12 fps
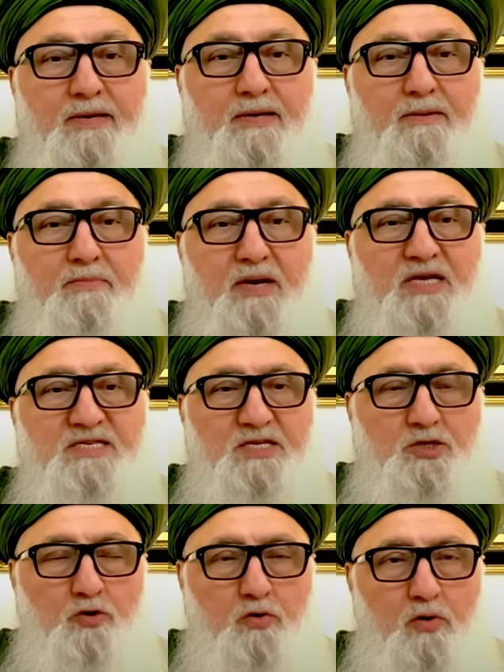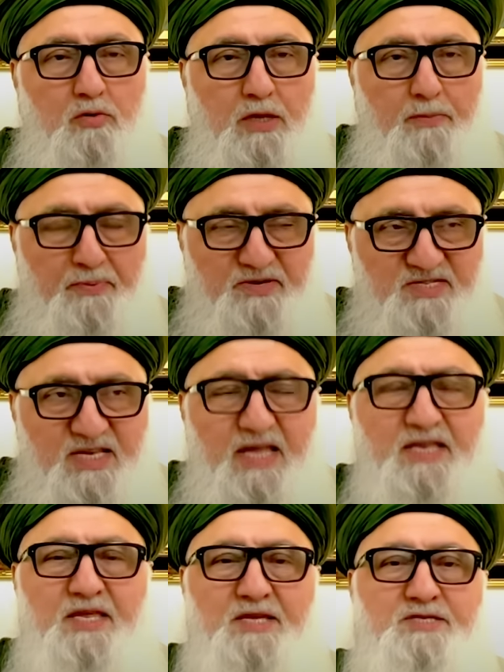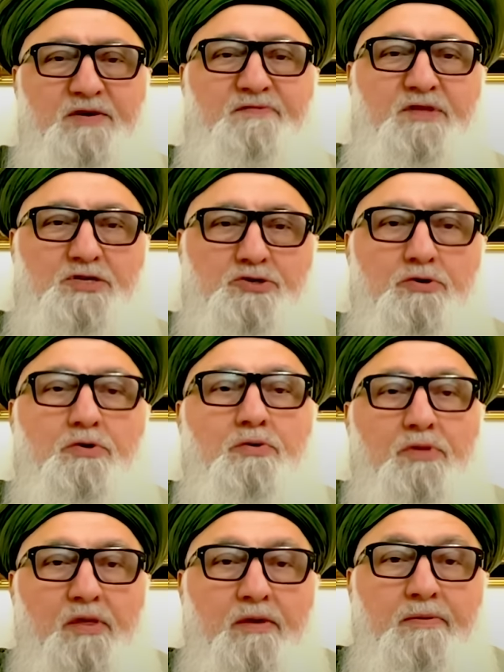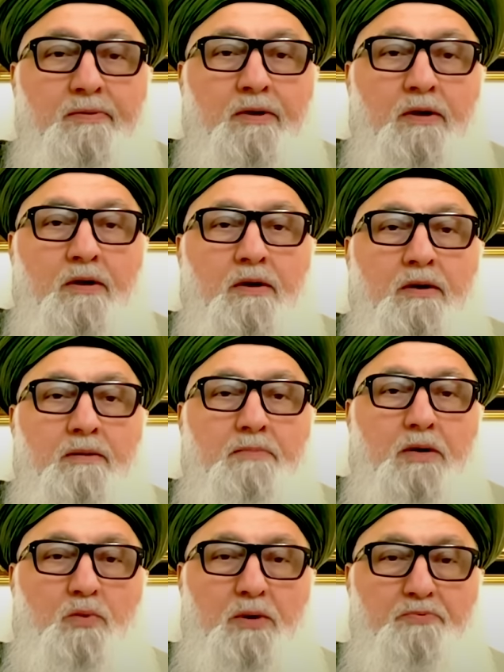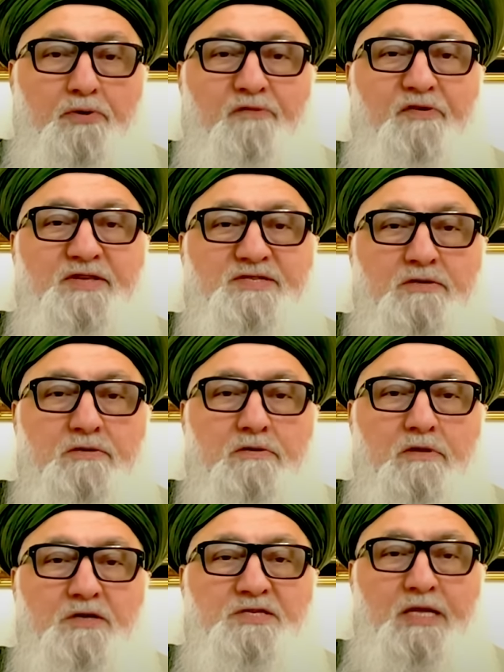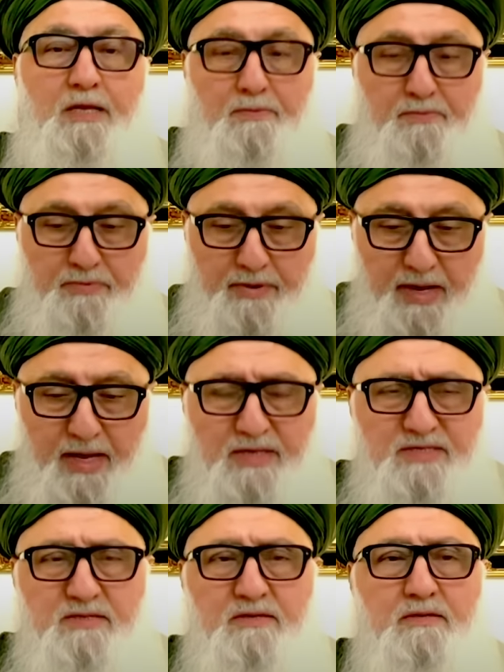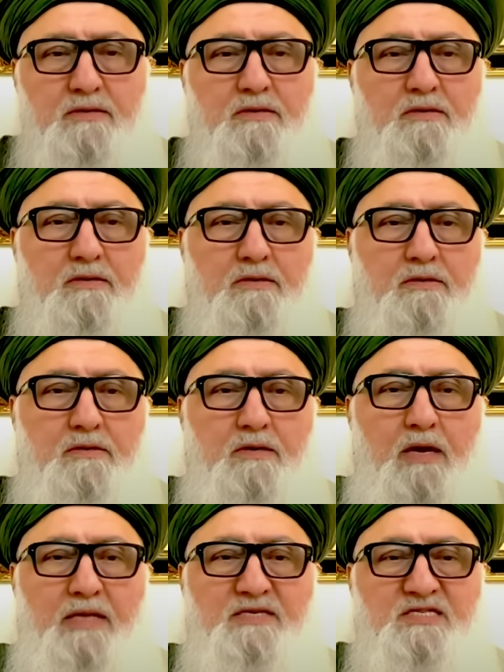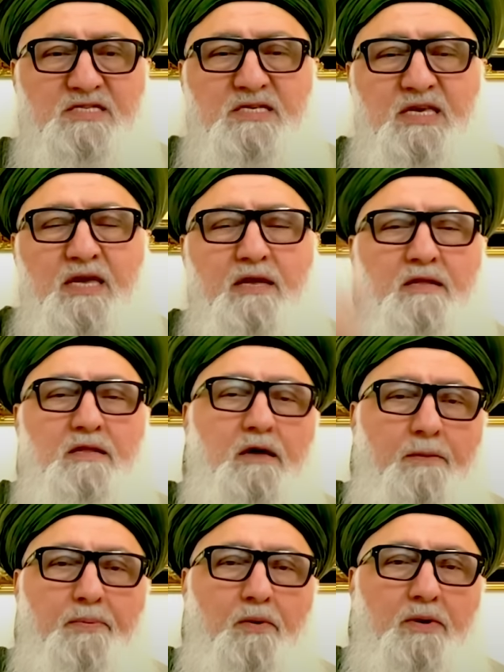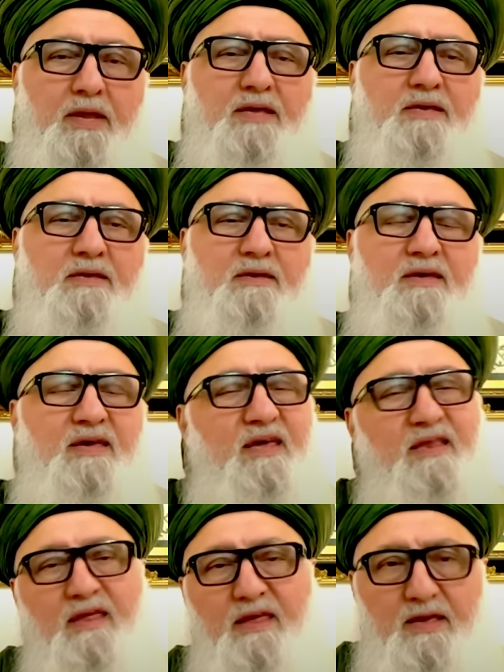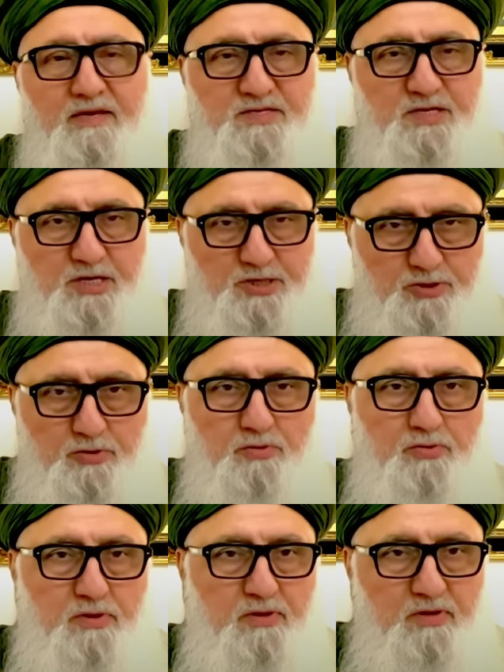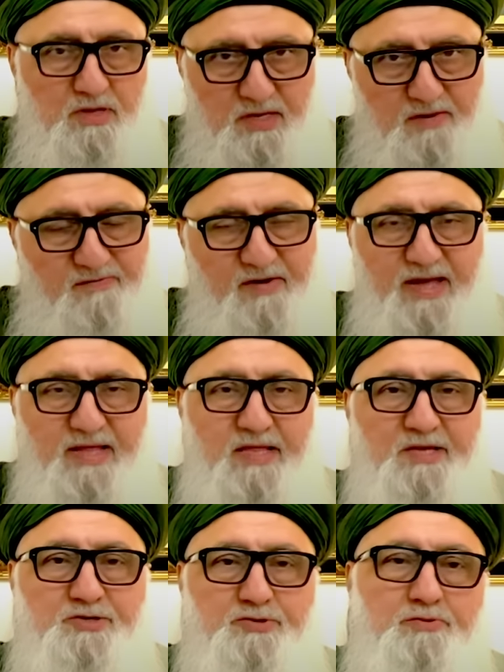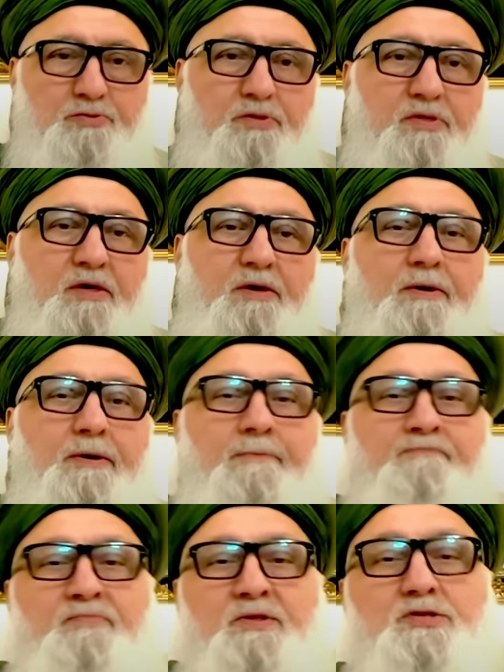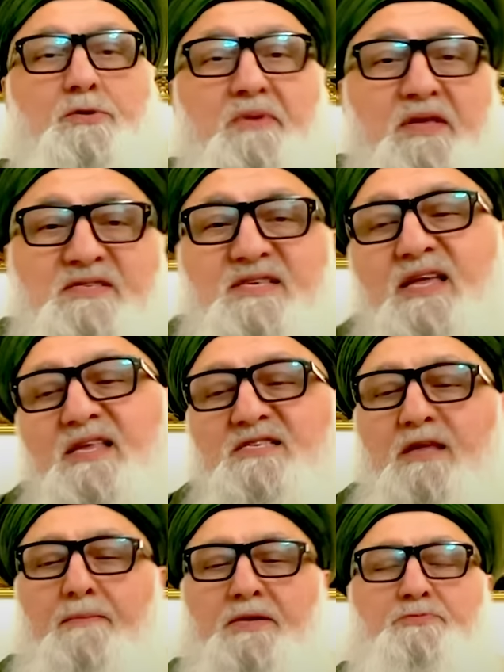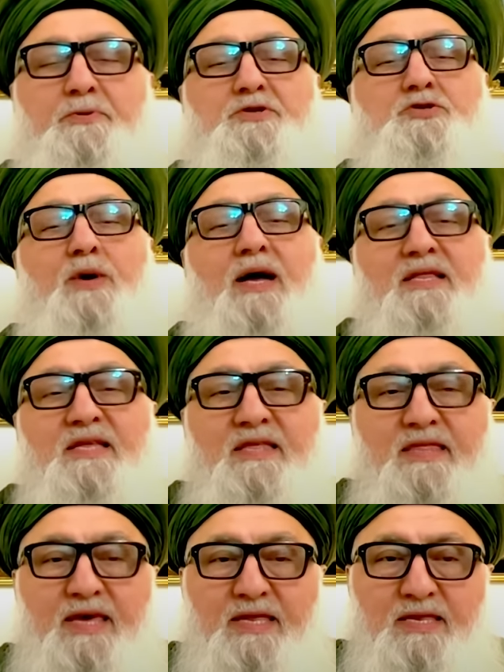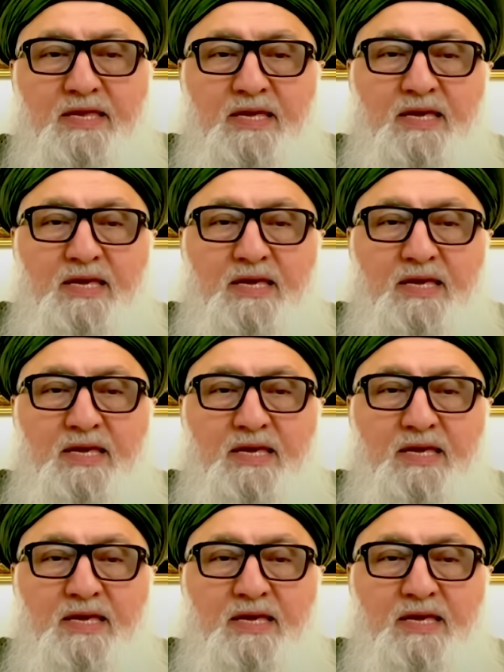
because it took only a percentage of the truth. But when Prophet brings and seal upon it, it is the truth, the Divinely truth. So it means that Islamic spirituality then